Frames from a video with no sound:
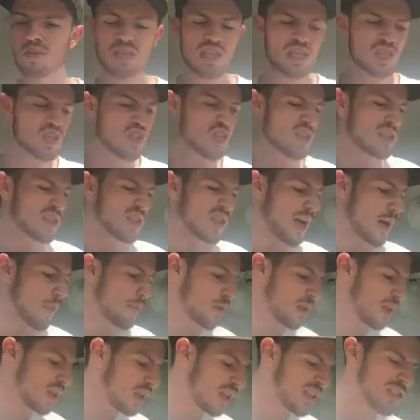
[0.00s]
These are just a
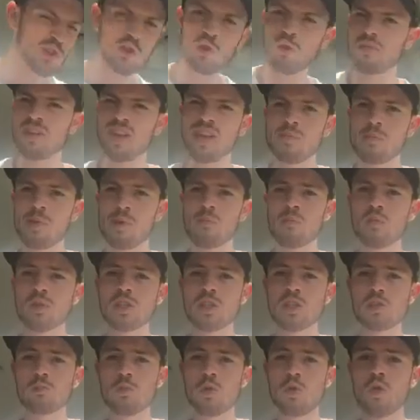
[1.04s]
couple that I sort of came up
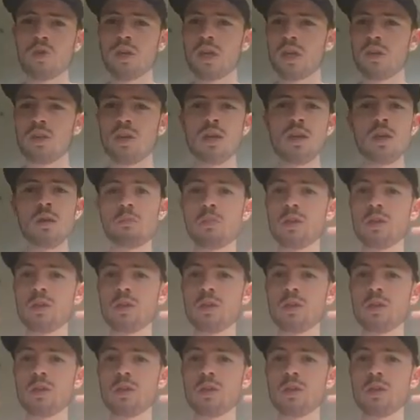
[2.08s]
with this morning,